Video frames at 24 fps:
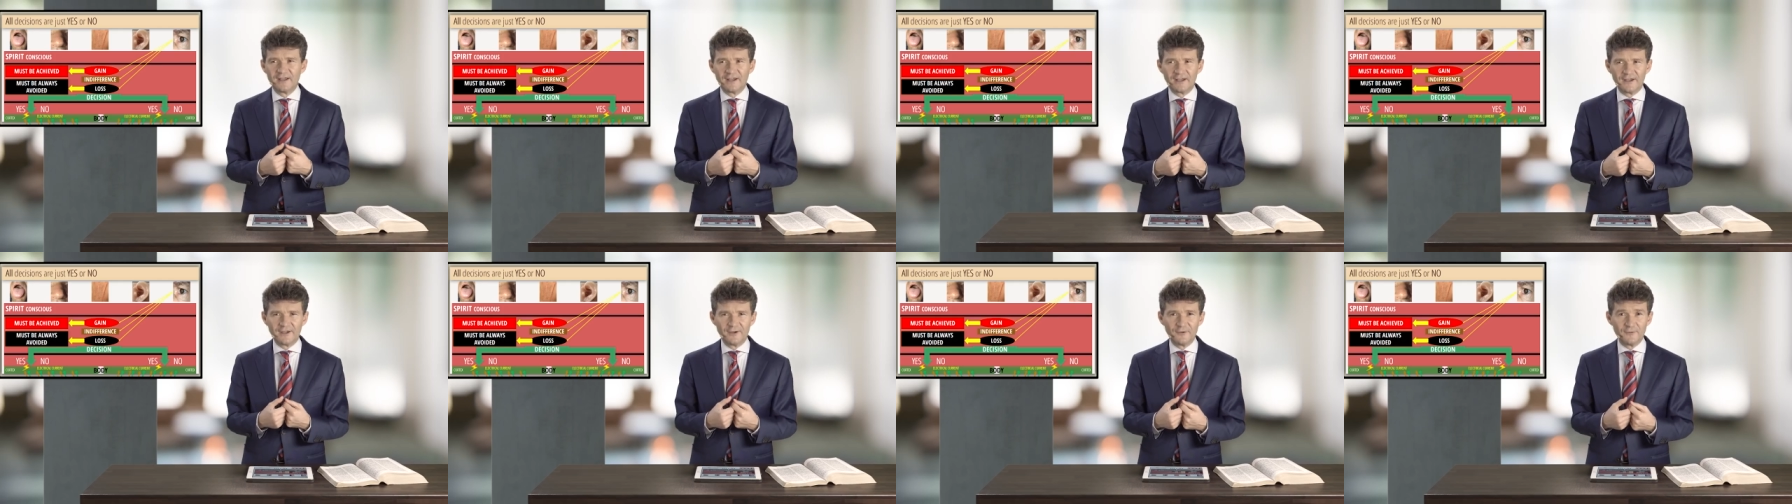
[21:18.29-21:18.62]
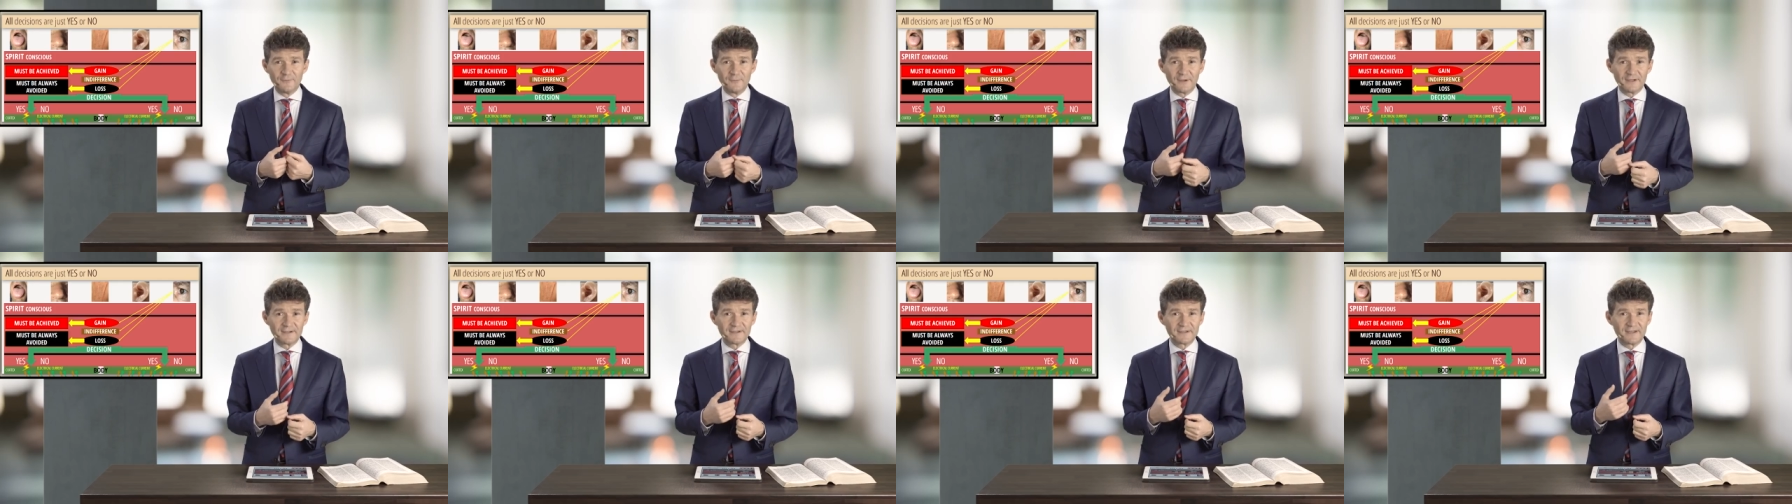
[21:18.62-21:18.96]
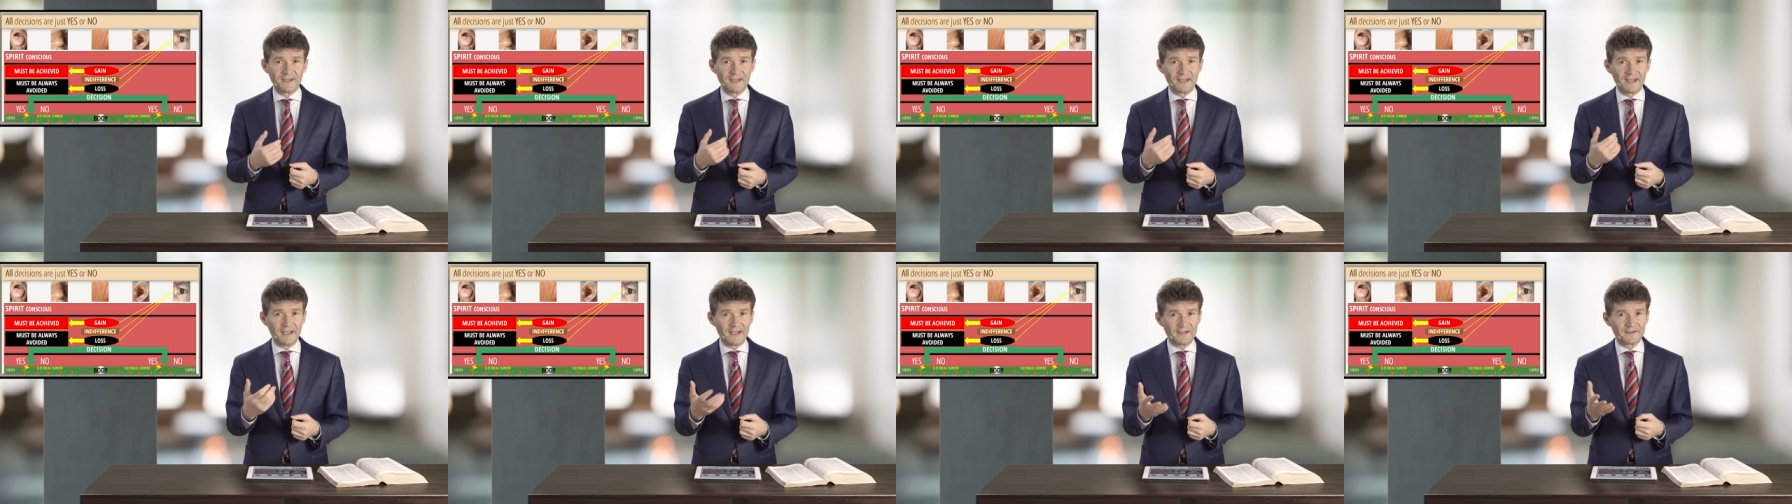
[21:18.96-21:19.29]
you must
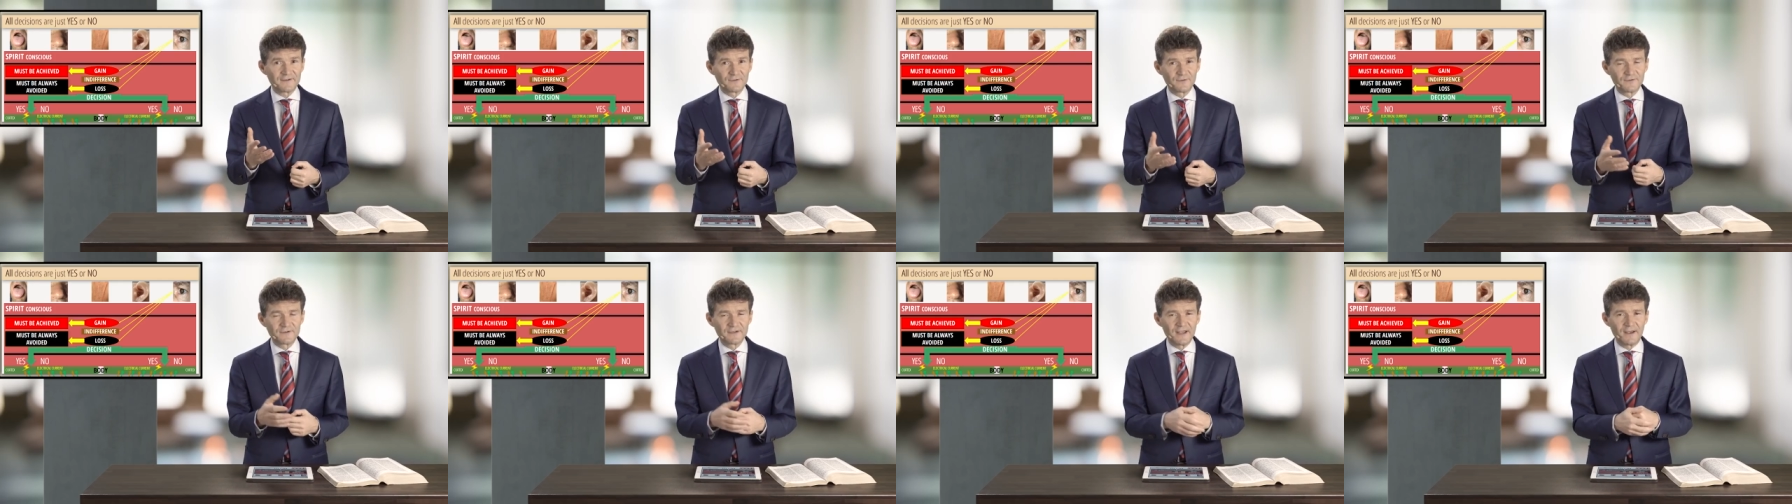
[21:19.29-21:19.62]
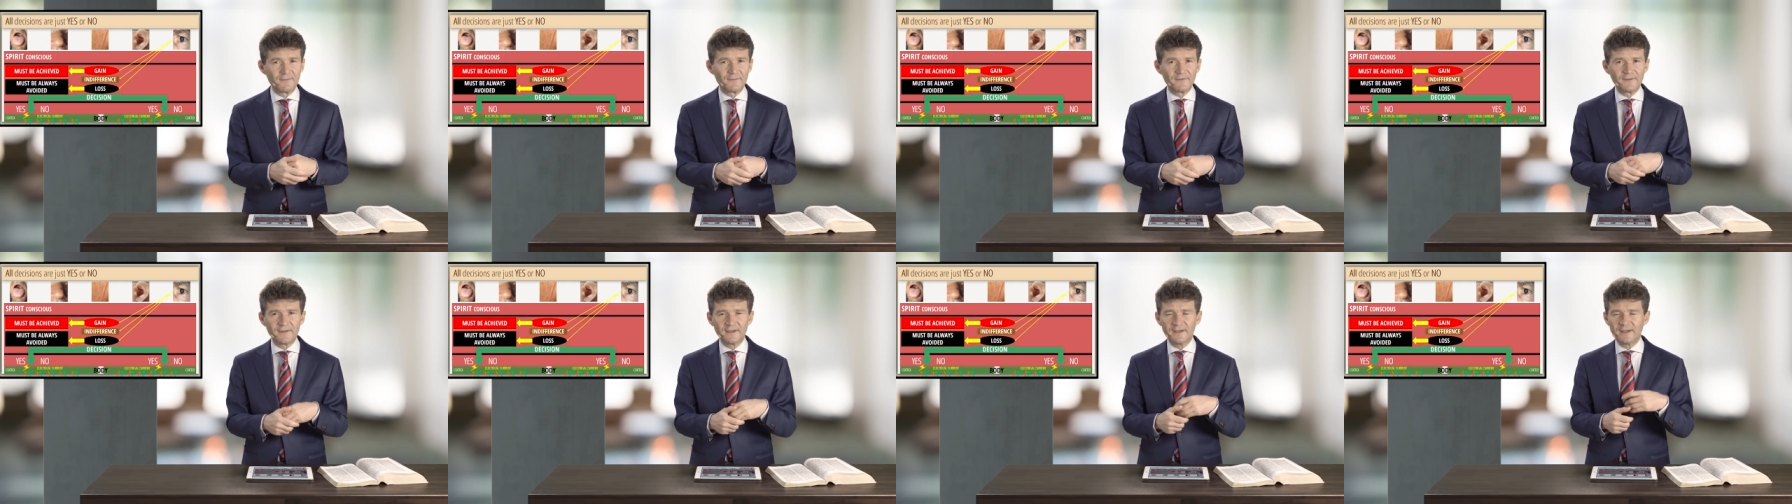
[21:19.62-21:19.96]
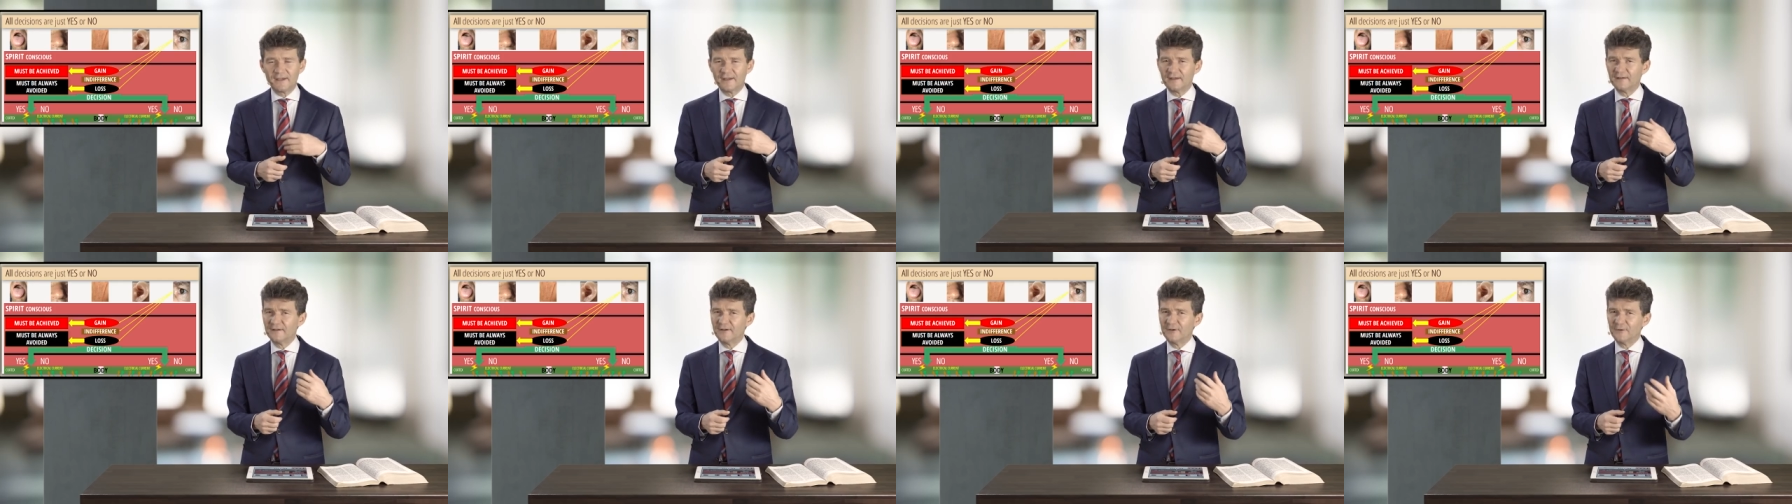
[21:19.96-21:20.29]
say yes to
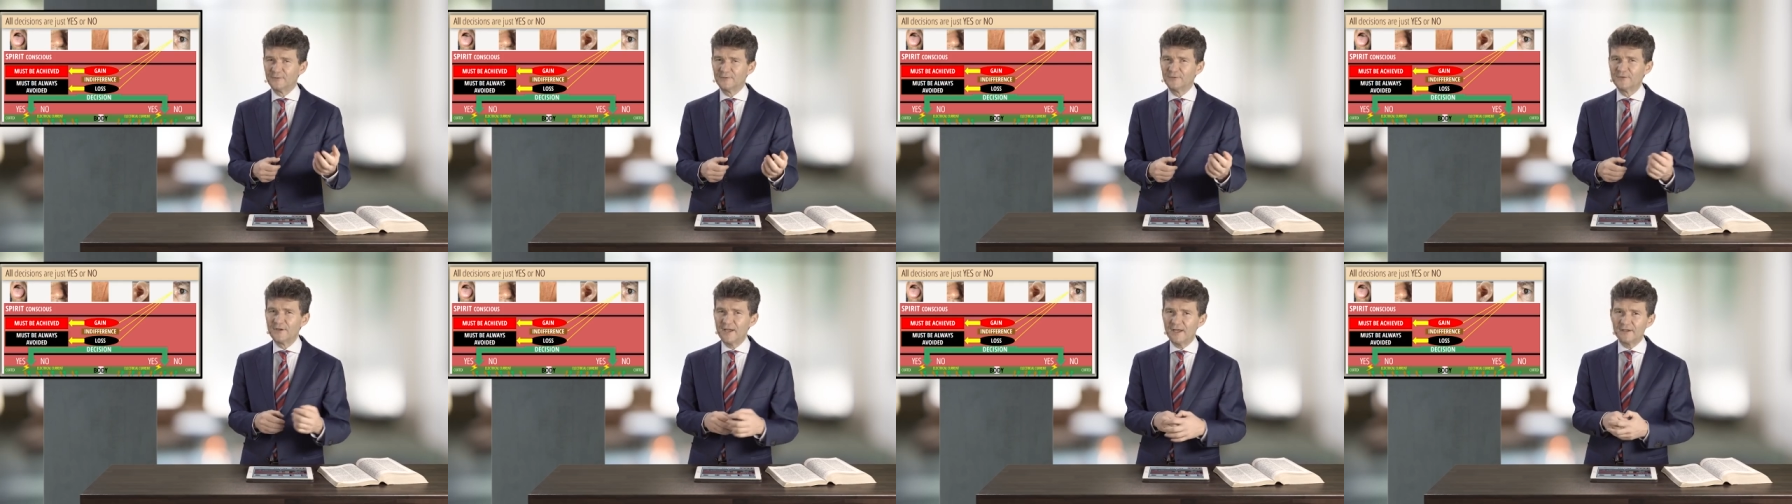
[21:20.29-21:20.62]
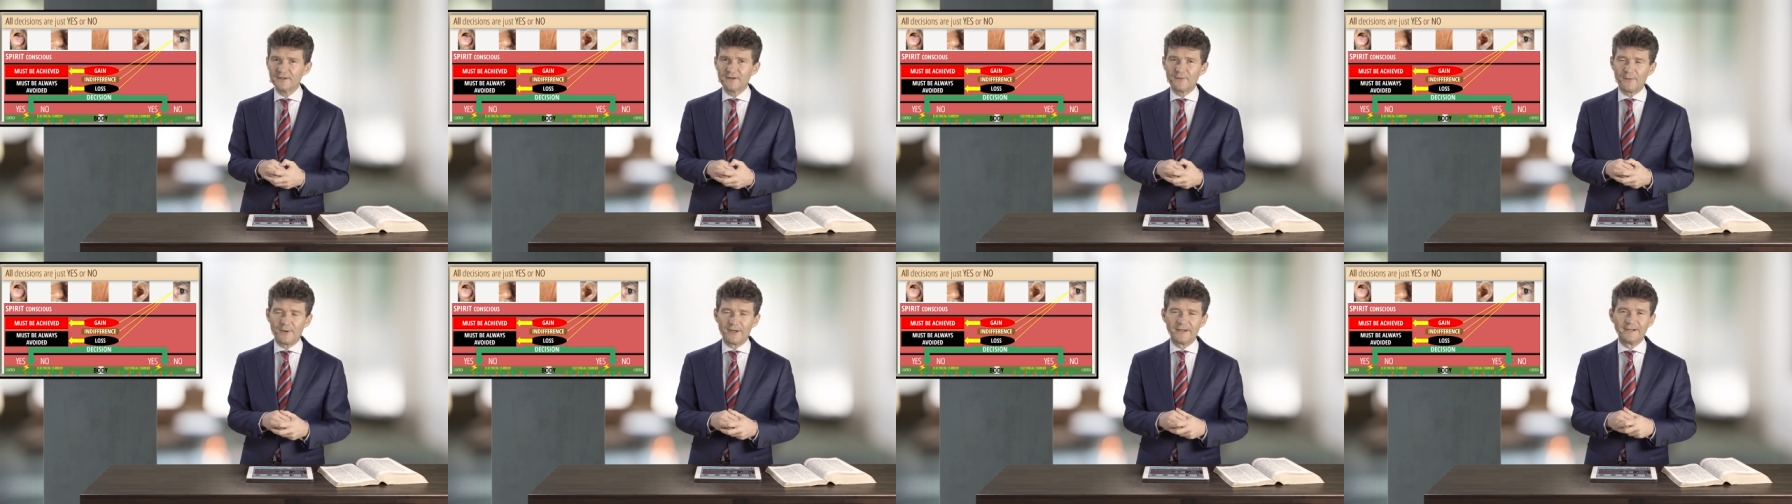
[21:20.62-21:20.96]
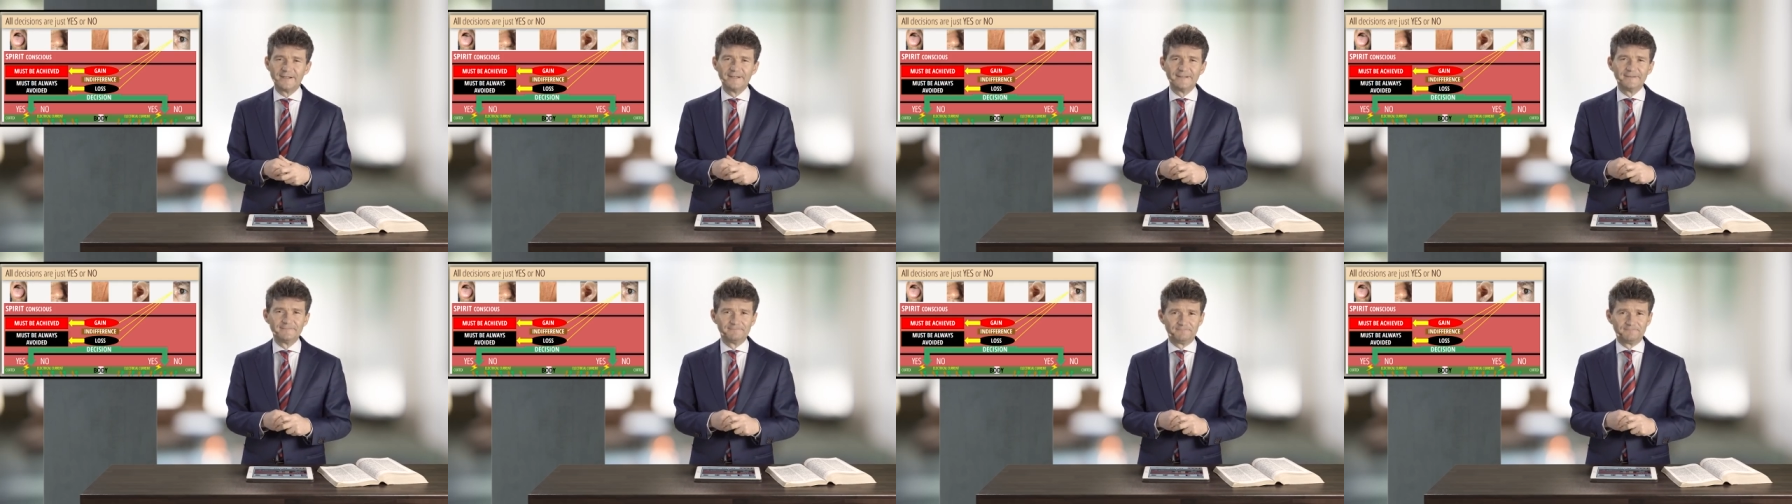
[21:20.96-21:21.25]
something and no to the other one.